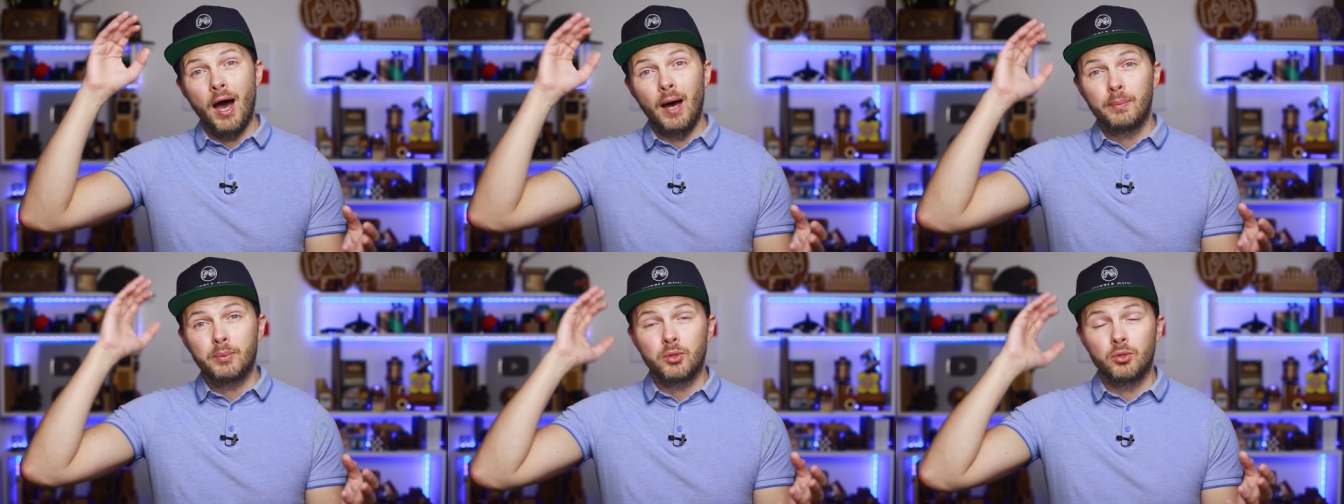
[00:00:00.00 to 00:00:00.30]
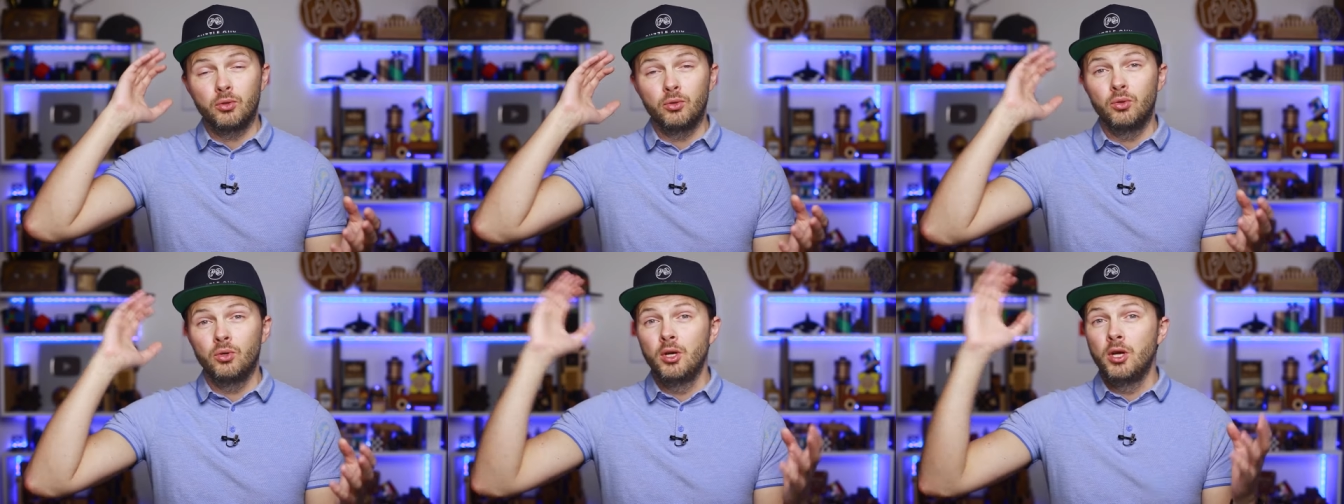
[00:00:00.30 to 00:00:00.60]
up
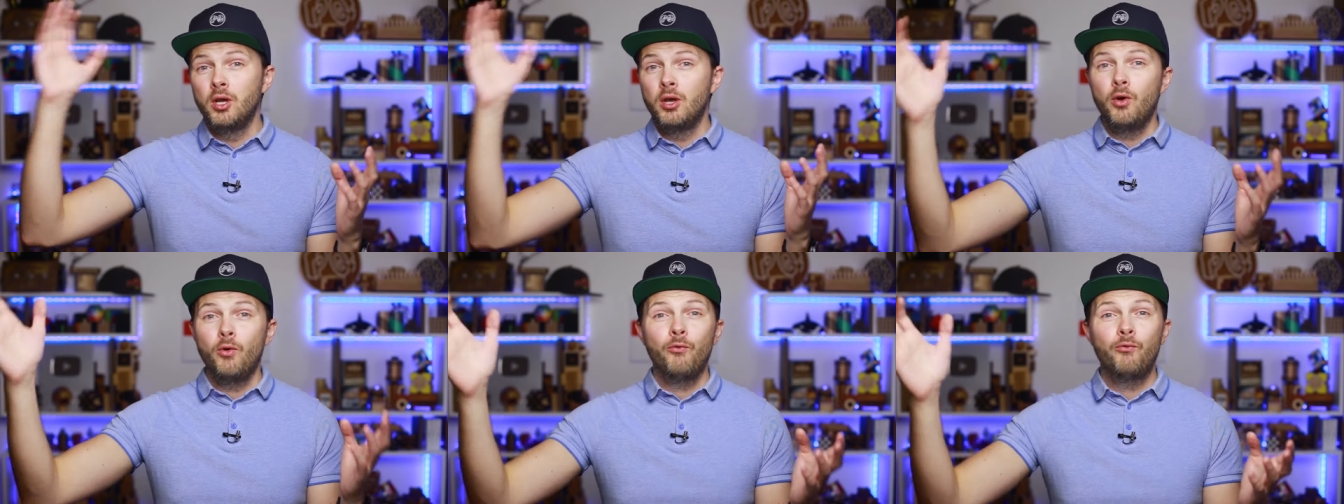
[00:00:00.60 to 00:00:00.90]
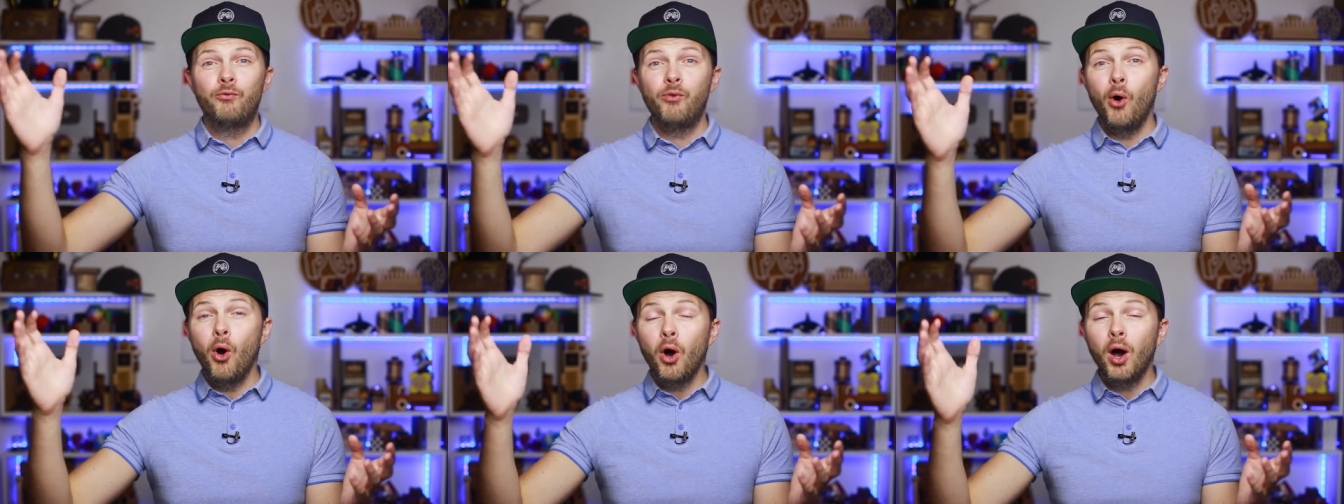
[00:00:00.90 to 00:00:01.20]
to
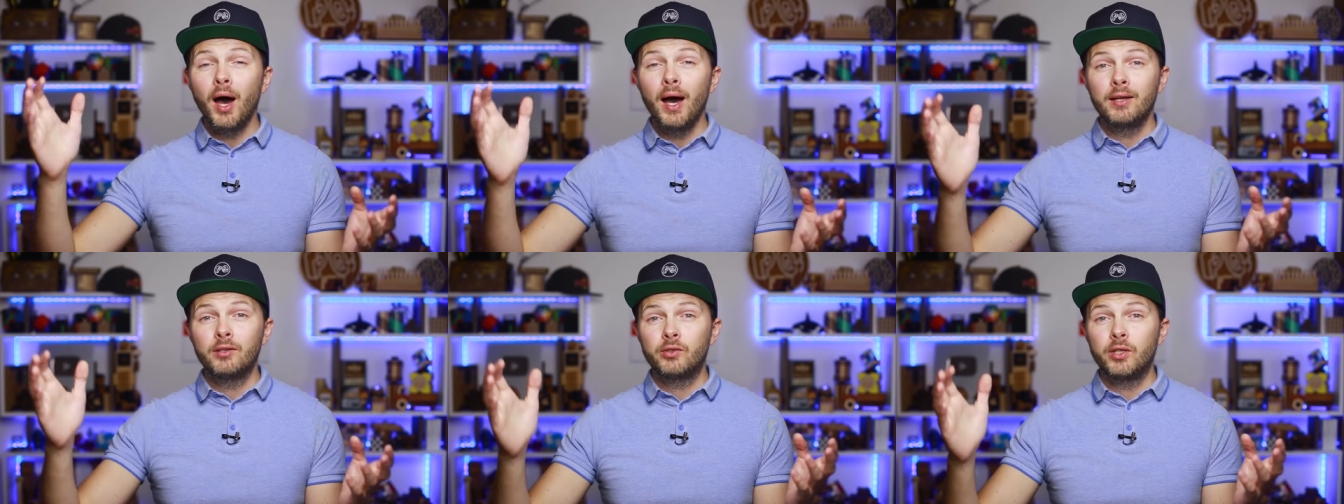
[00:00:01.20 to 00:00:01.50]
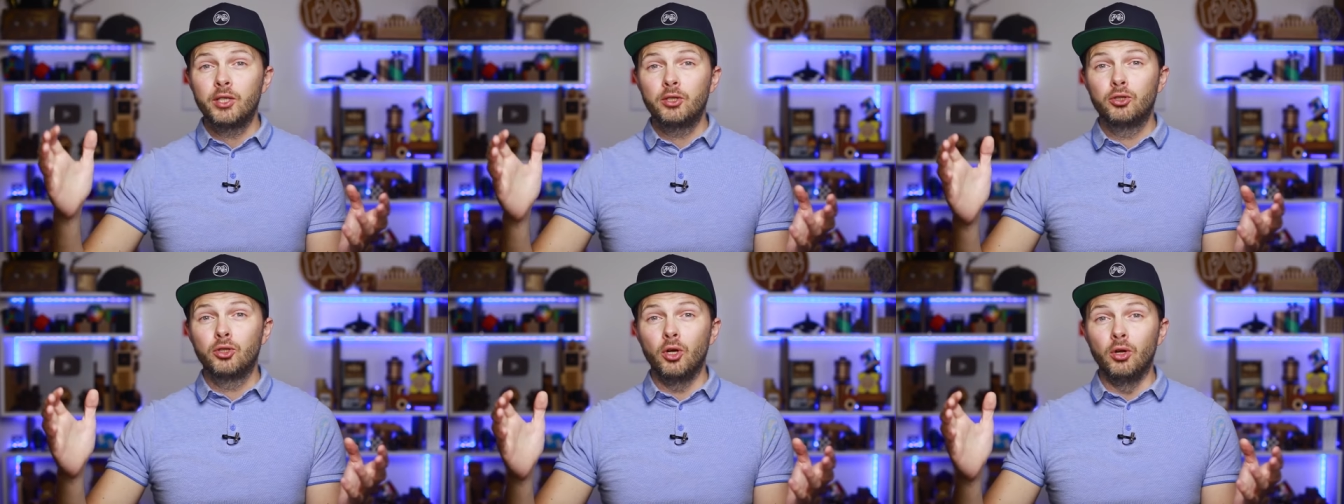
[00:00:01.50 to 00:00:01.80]

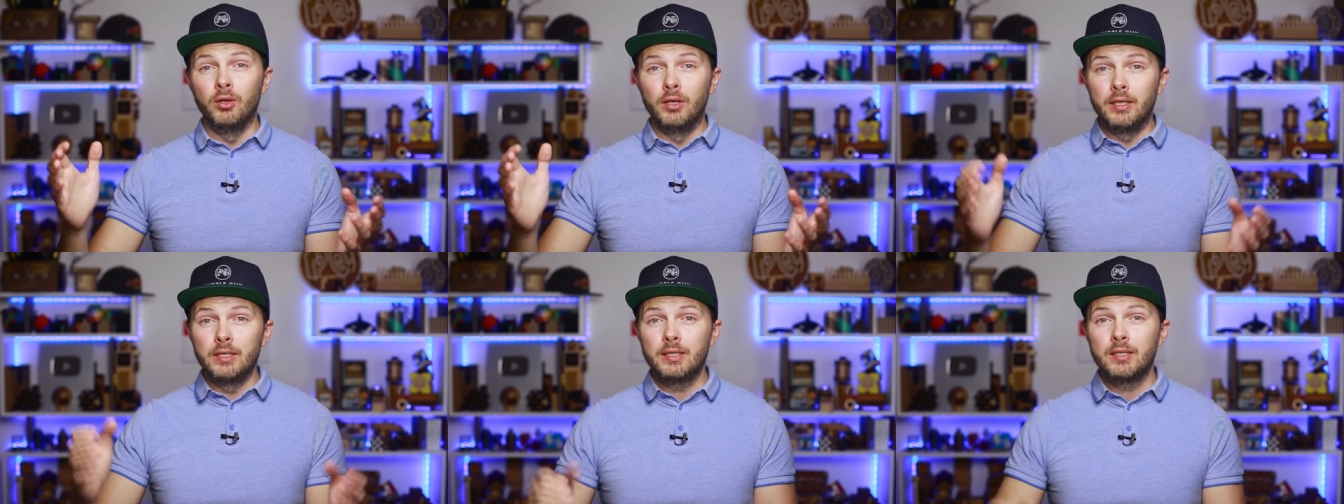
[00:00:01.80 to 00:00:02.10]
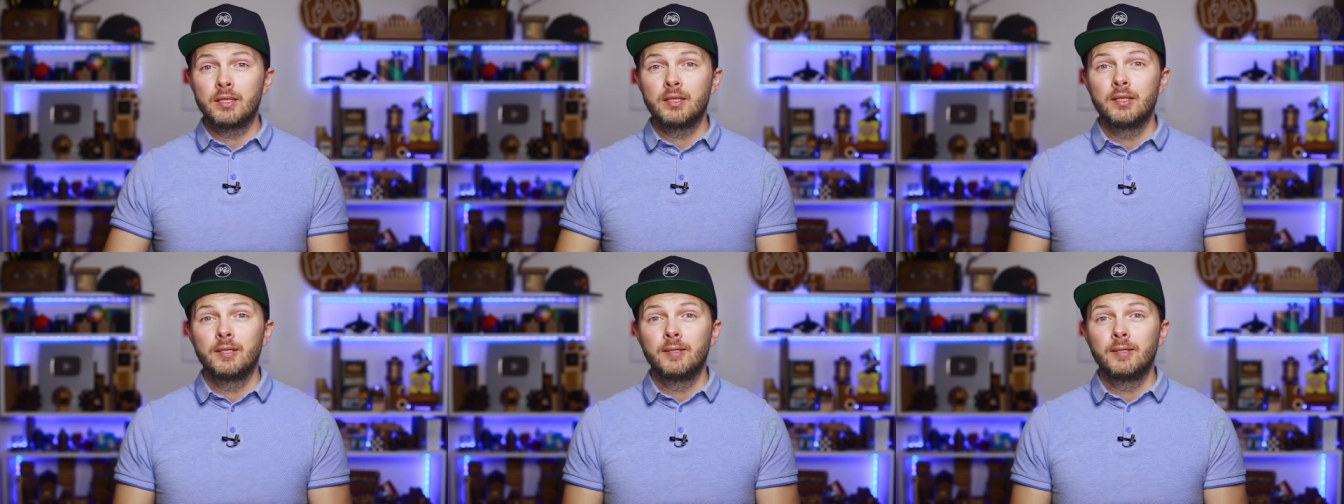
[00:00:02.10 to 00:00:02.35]
$400.